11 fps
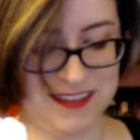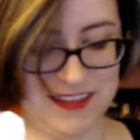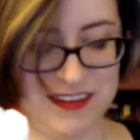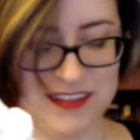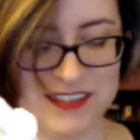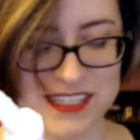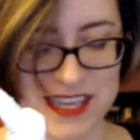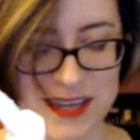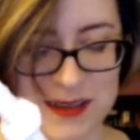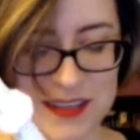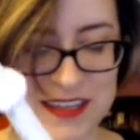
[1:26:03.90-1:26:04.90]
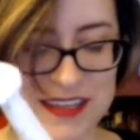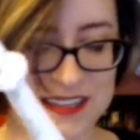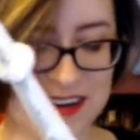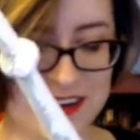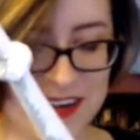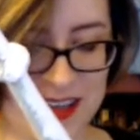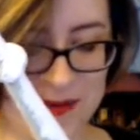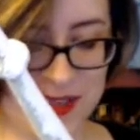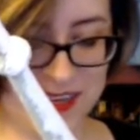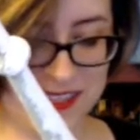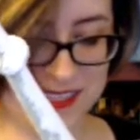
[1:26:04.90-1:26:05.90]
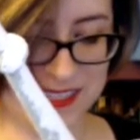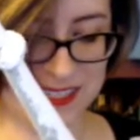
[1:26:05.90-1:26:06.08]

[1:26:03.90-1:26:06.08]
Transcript: Girl Scout cookies are not medicine,